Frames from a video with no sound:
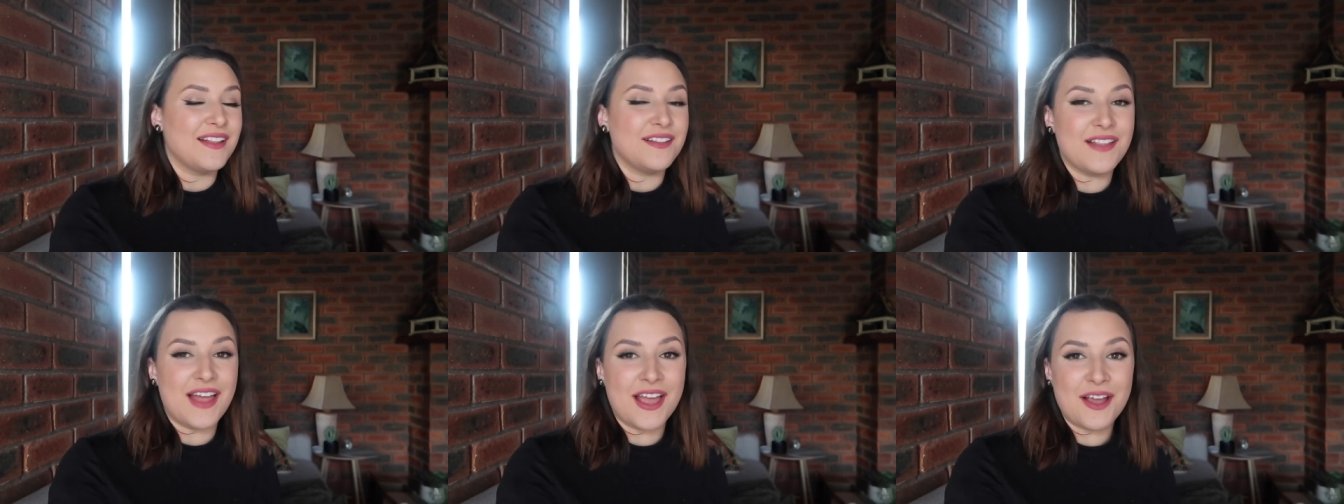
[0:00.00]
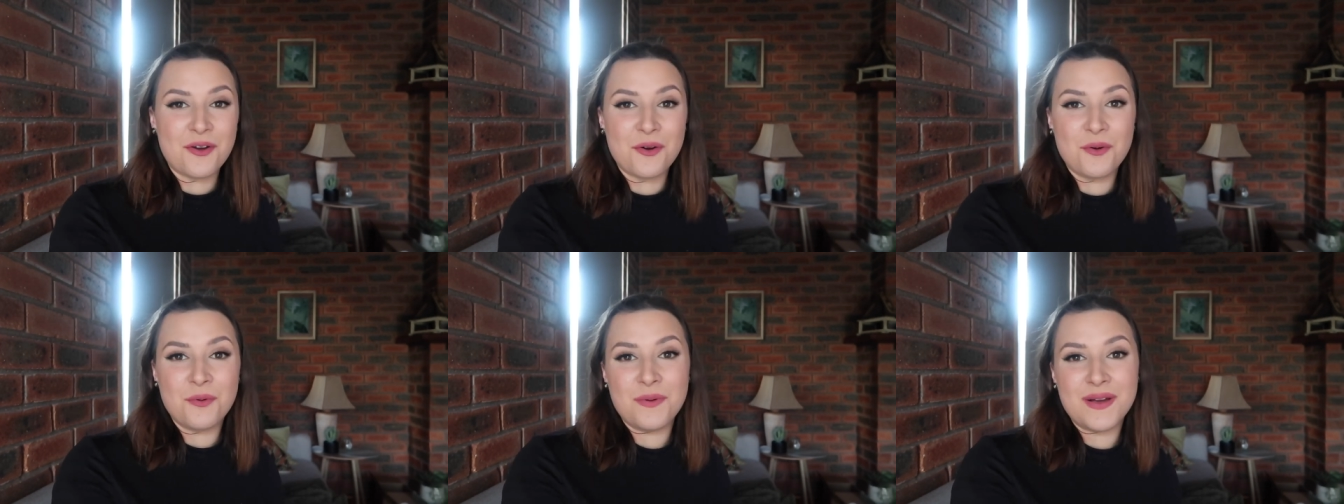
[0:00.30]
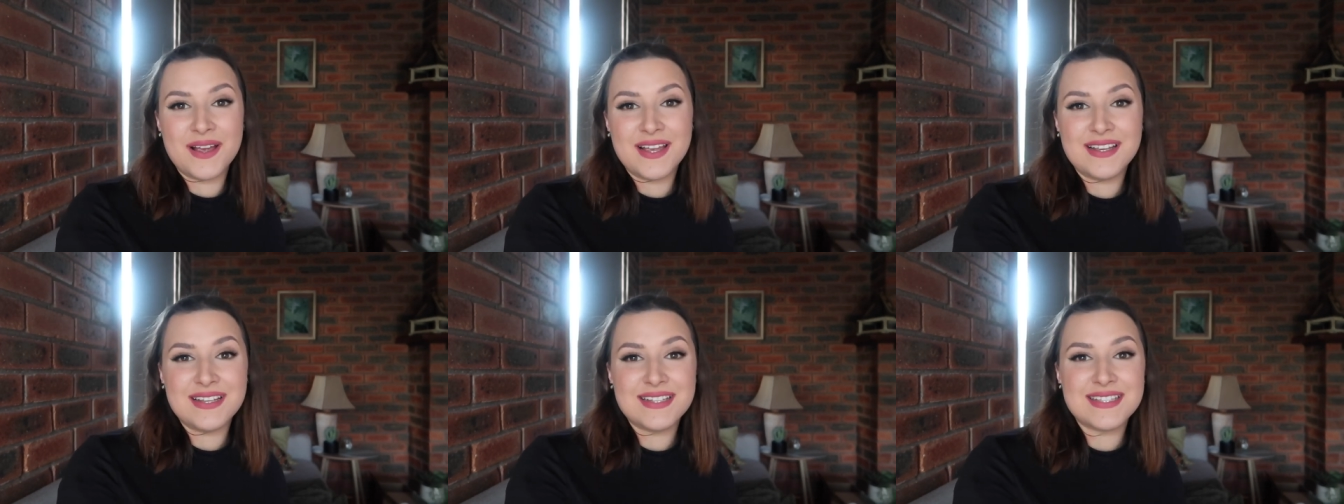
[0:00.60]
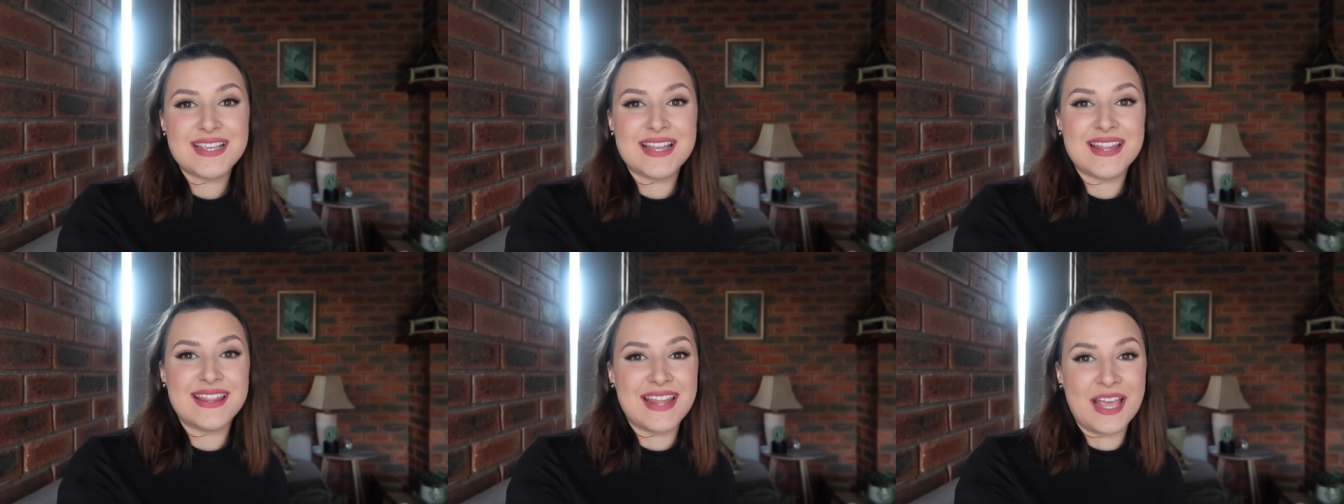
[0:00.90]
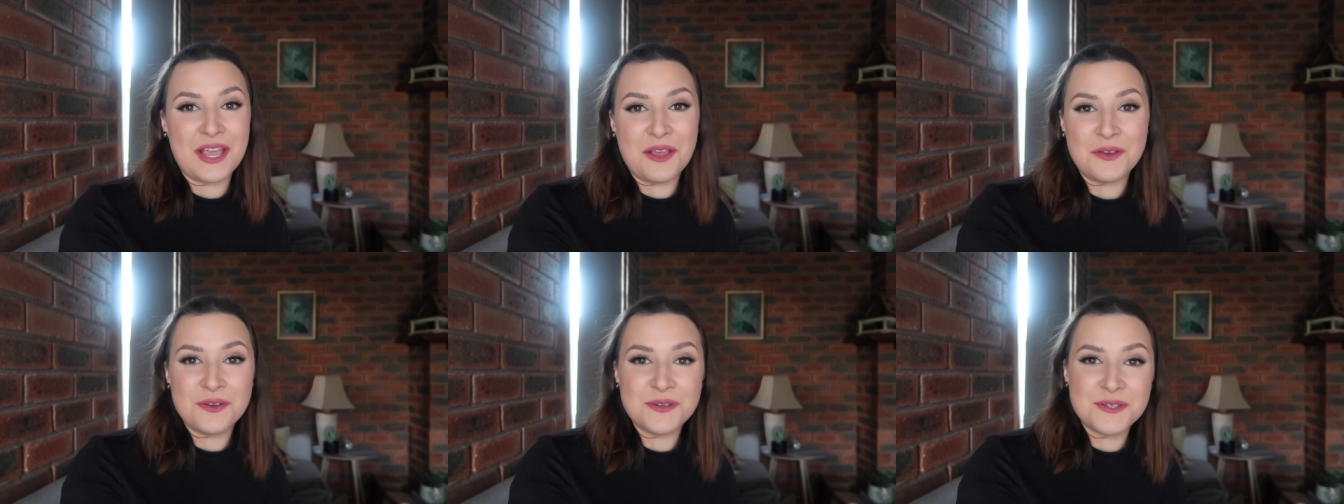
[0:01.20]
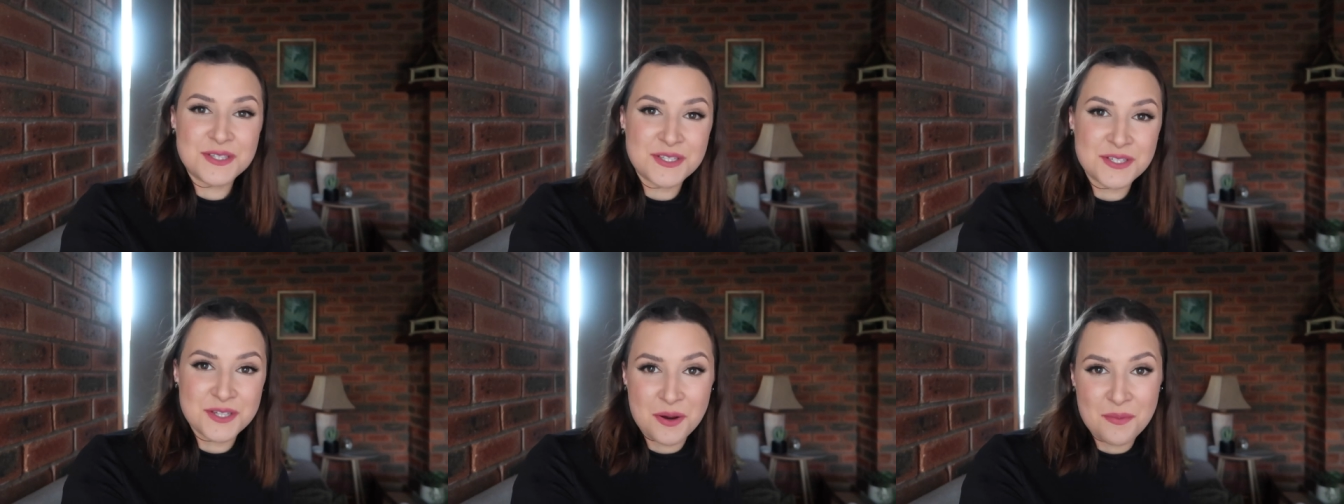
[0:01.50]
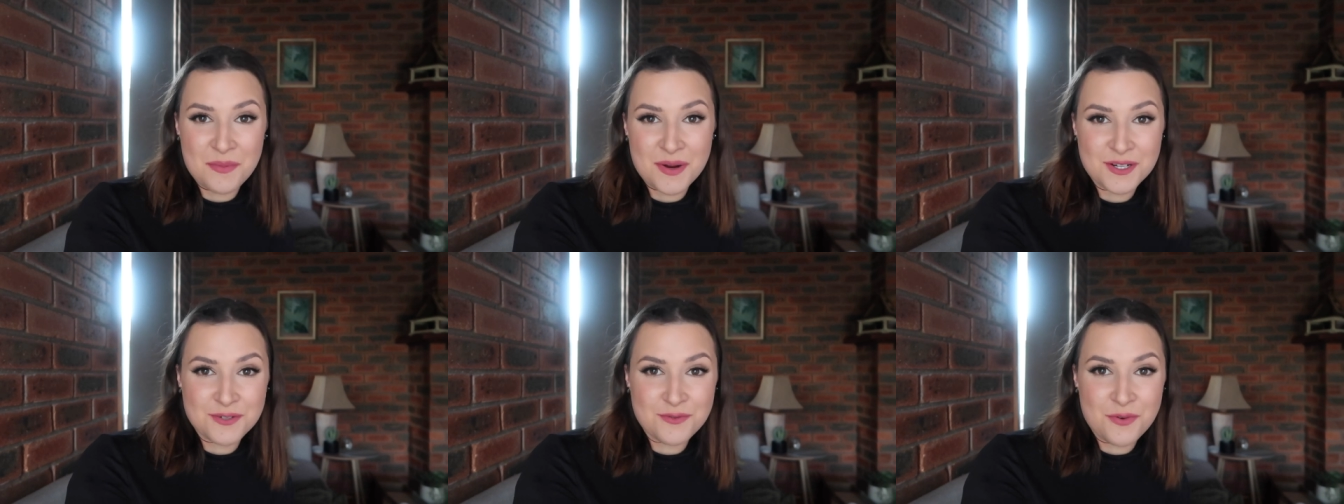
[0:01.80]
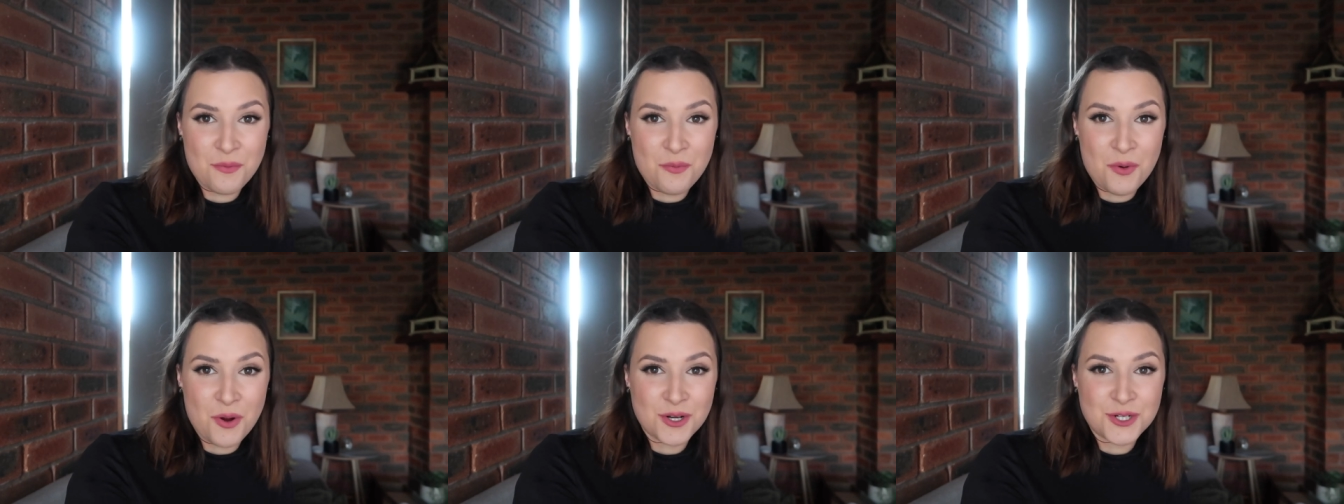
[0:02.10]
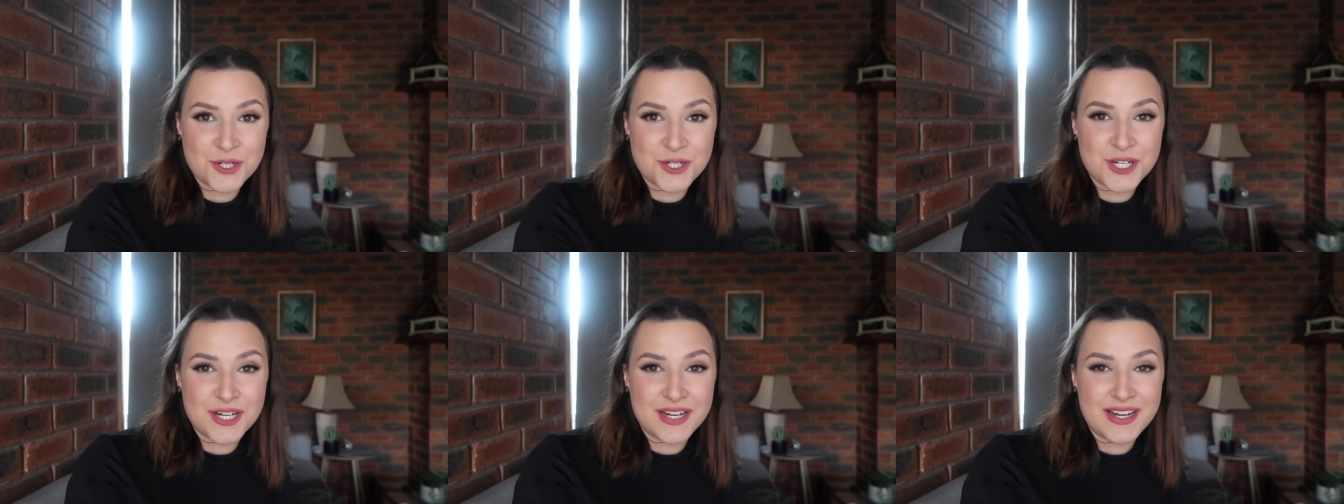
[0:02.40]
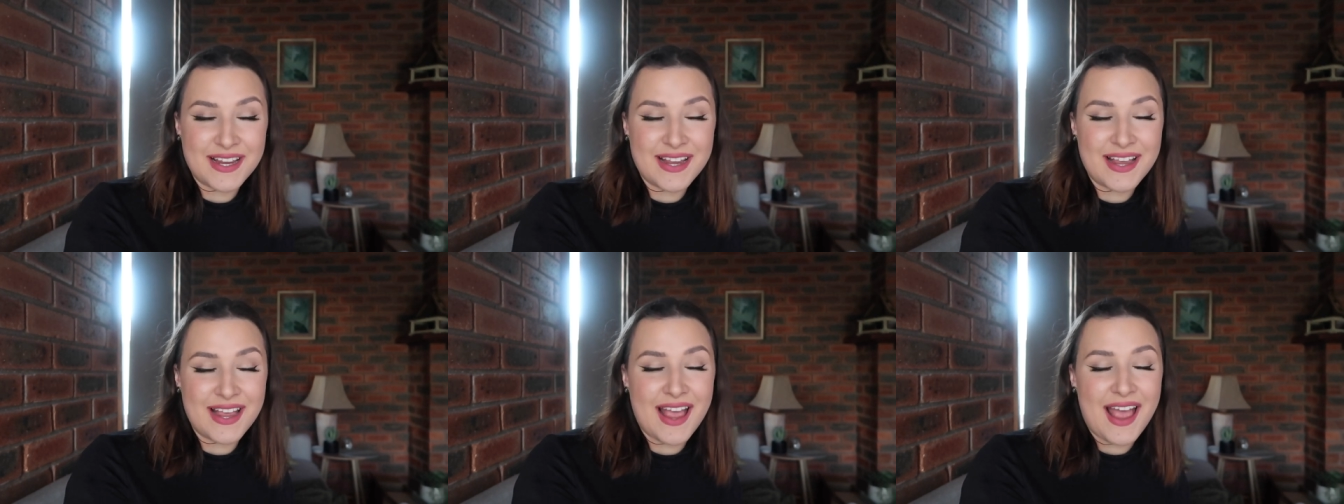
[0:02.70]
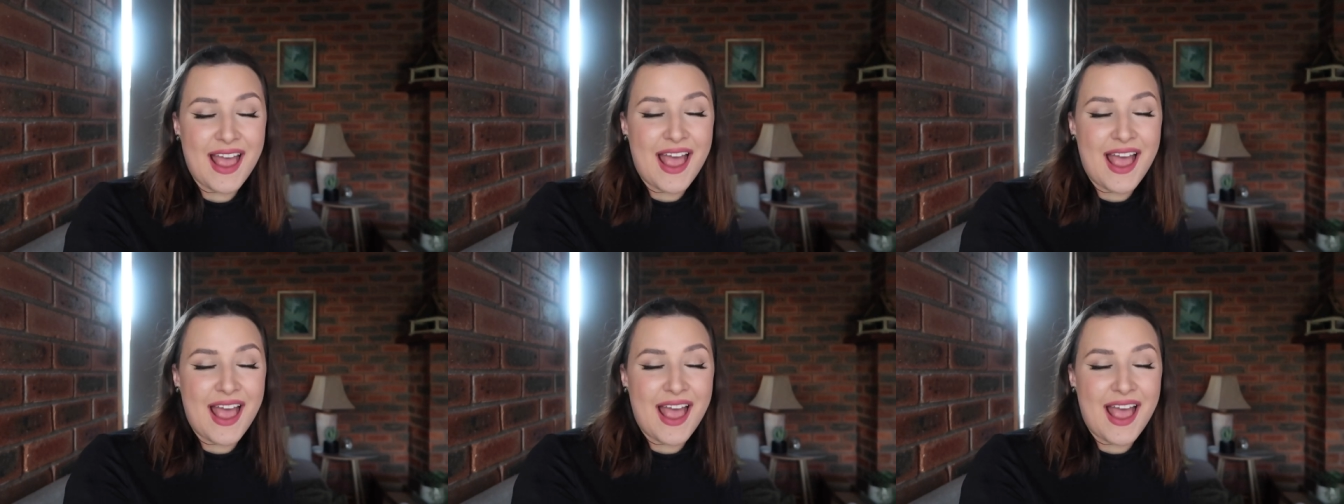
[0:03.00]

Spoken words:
Like always, thank you so much for watching.